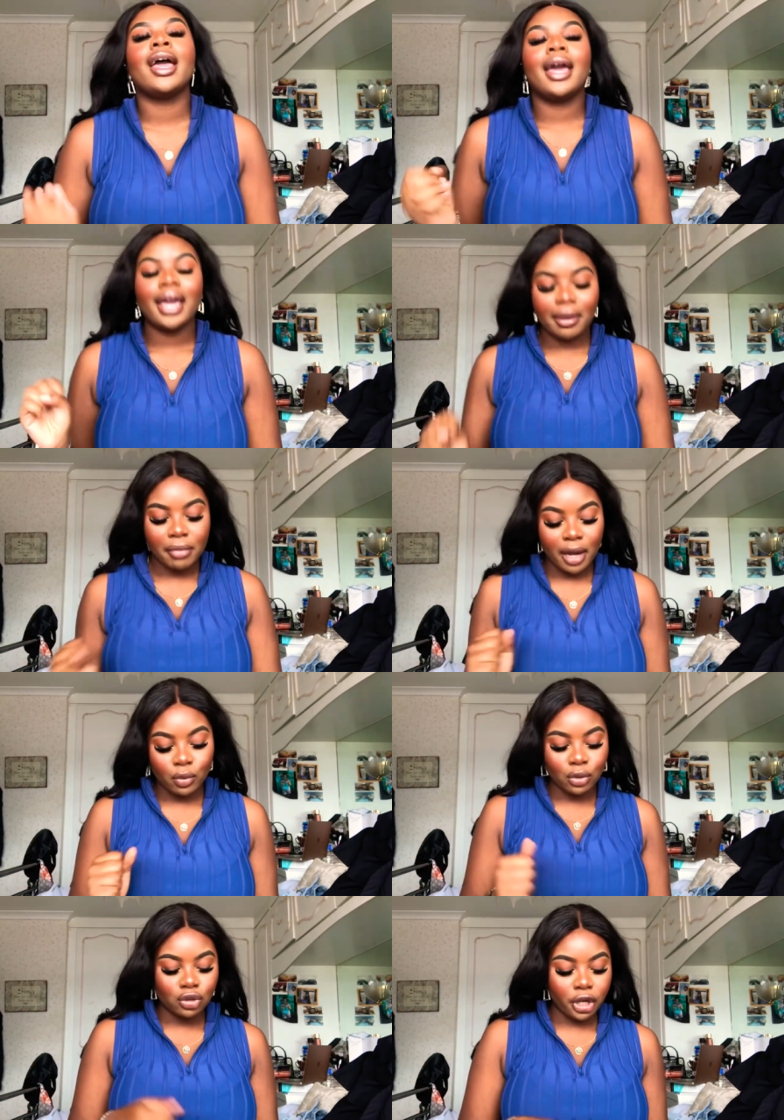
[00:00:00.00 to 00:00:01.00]
in my
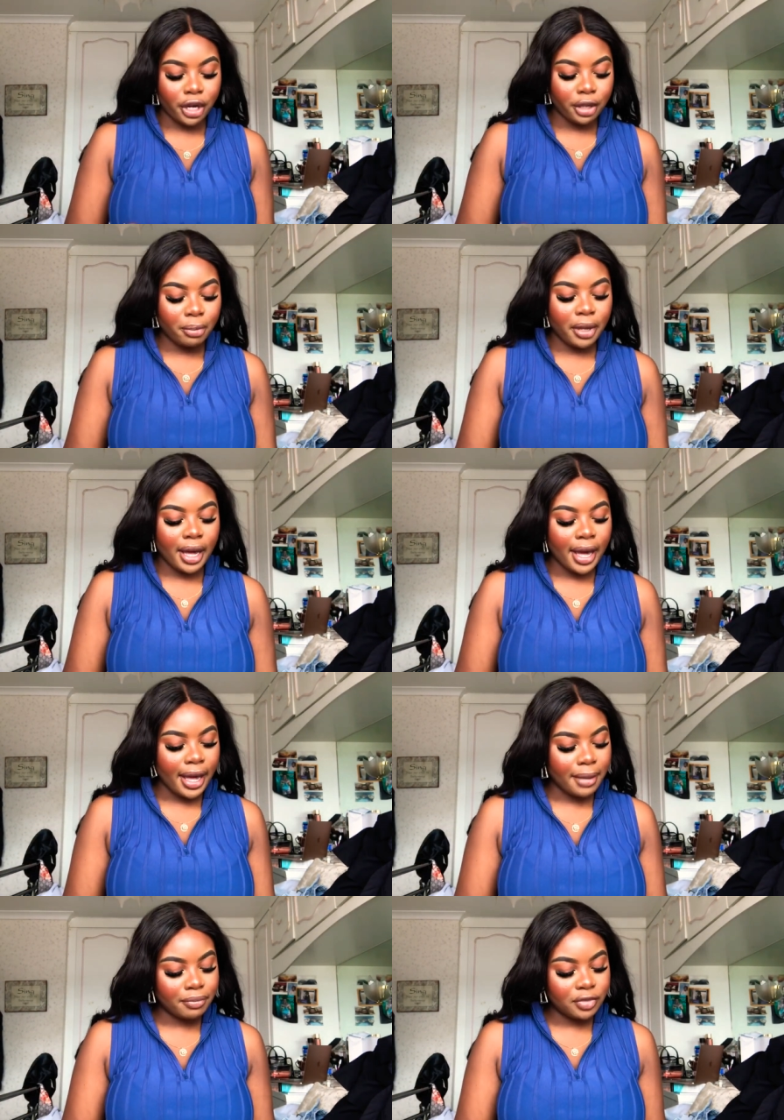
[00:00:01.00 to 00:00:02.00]
wardrobe
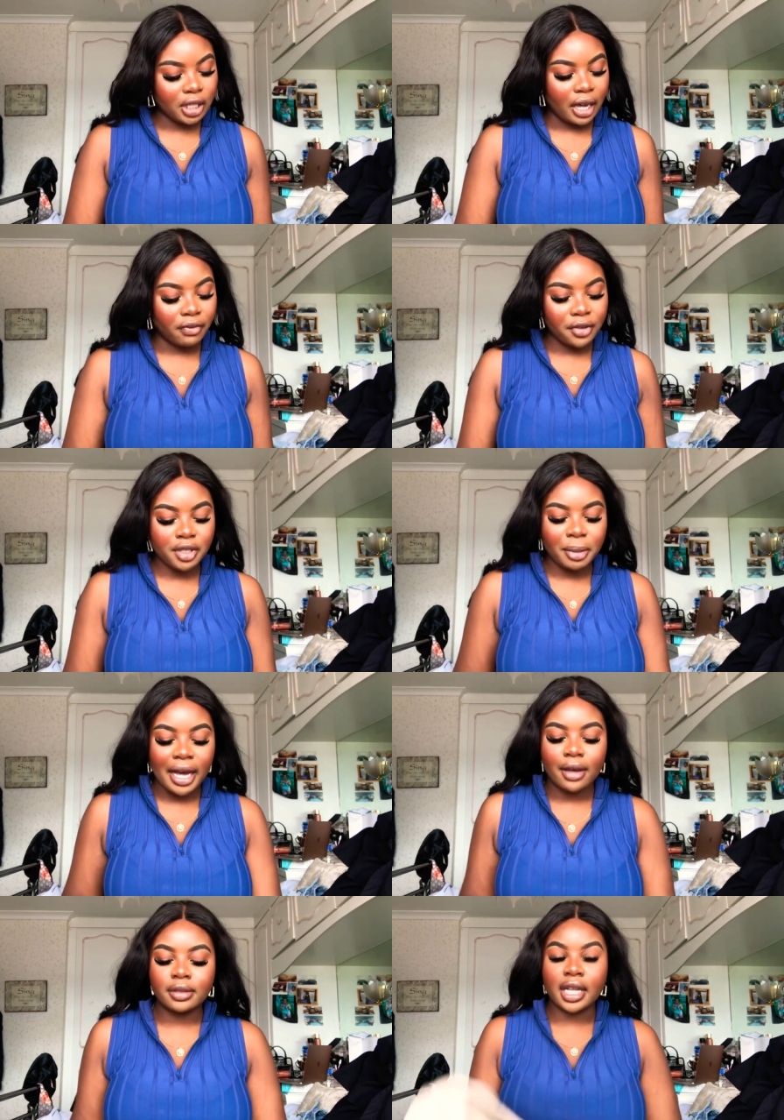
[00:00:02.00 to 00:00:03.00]
um so yeah 50
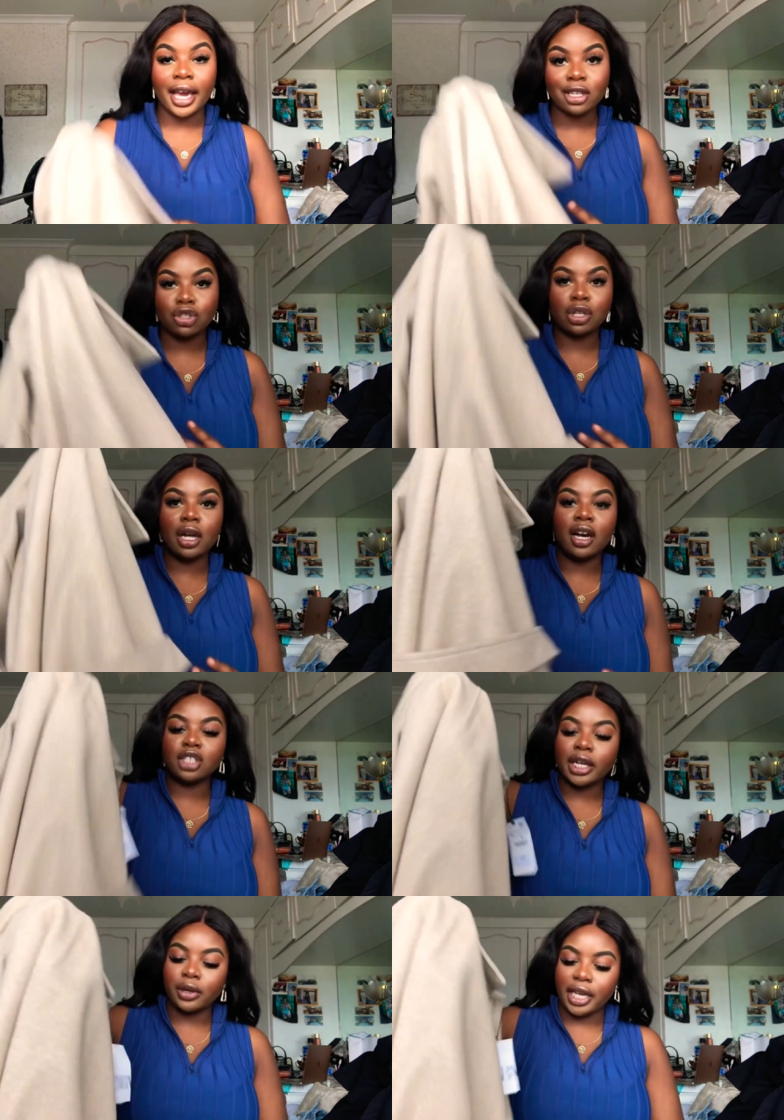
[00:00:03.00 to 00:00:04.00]
pounds extra large I
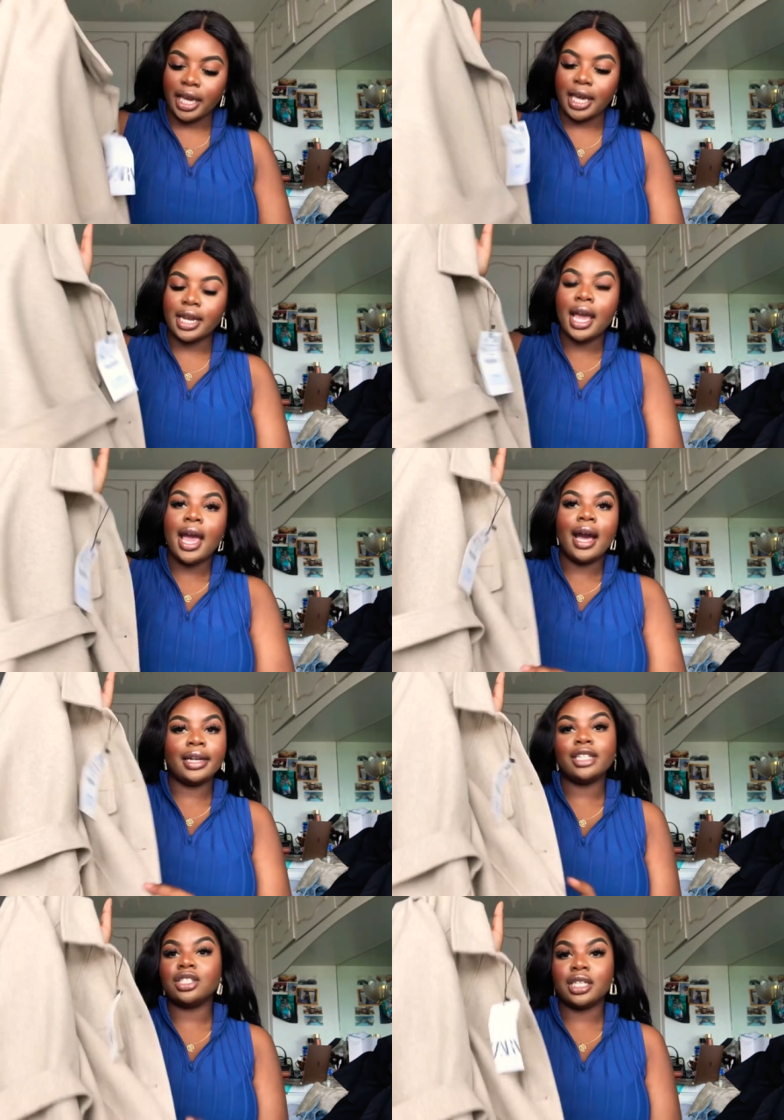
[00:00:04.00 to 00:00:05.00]
got it in and I
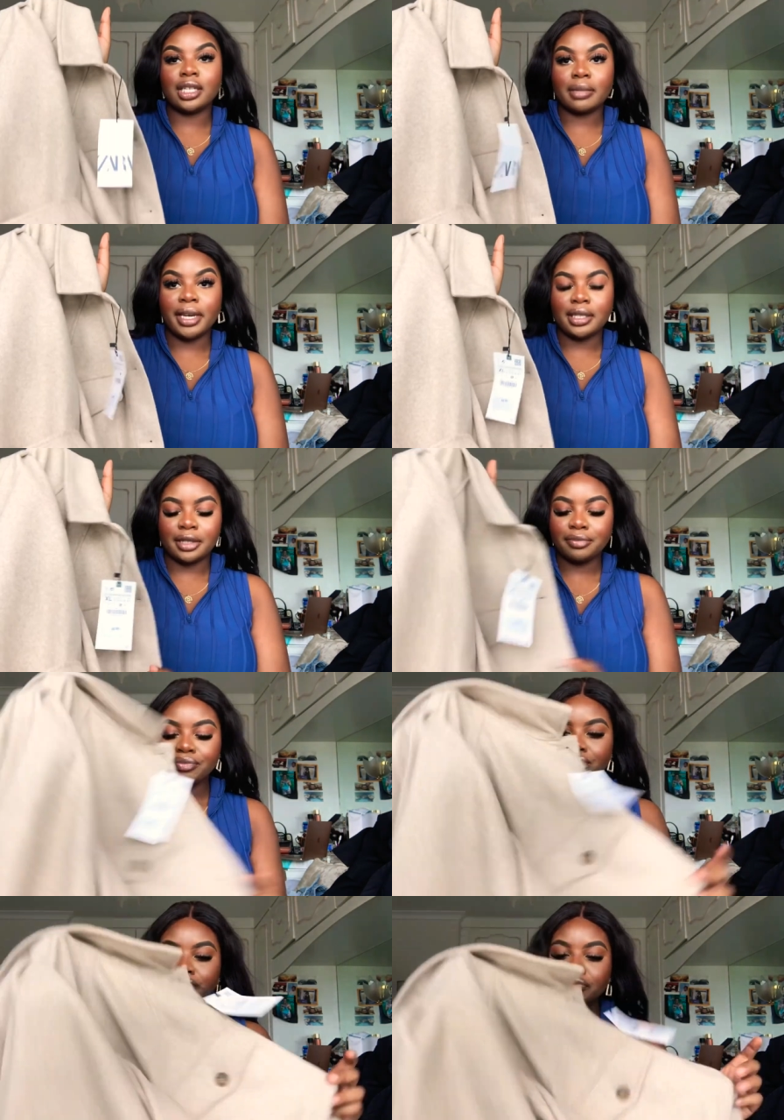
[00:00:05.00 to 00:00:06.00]
just think it's amazing
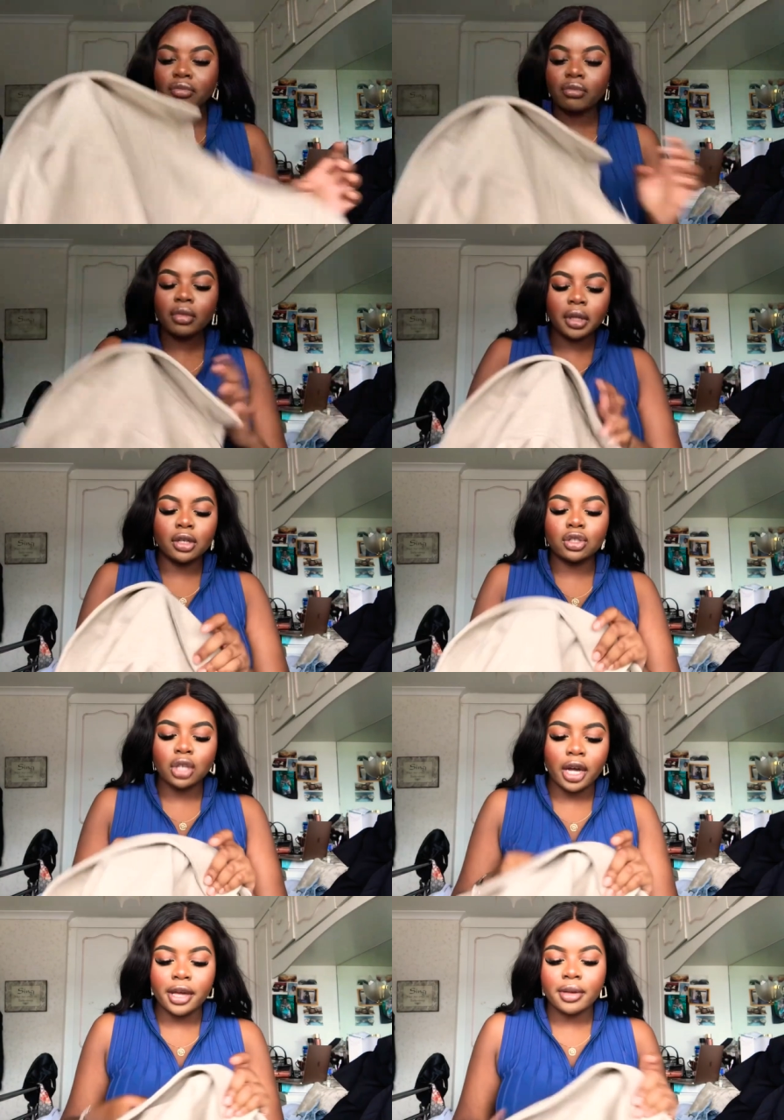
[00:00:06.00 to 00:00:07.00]

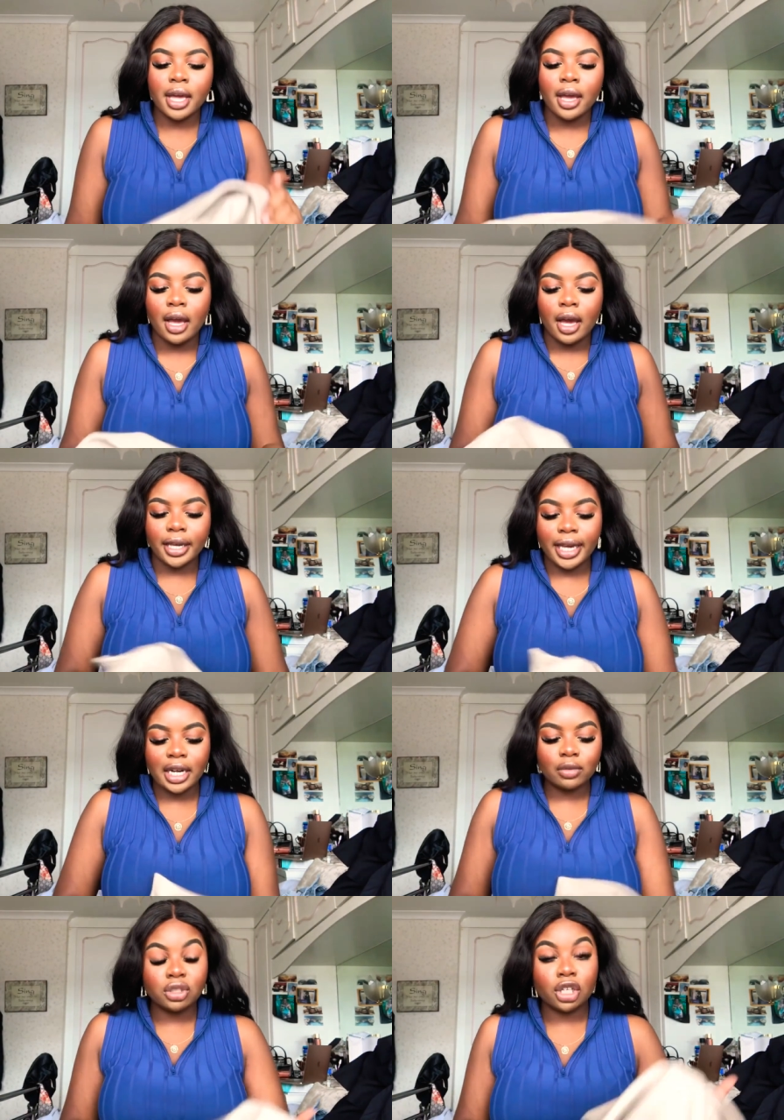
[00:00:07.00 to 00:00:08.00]
so again I will show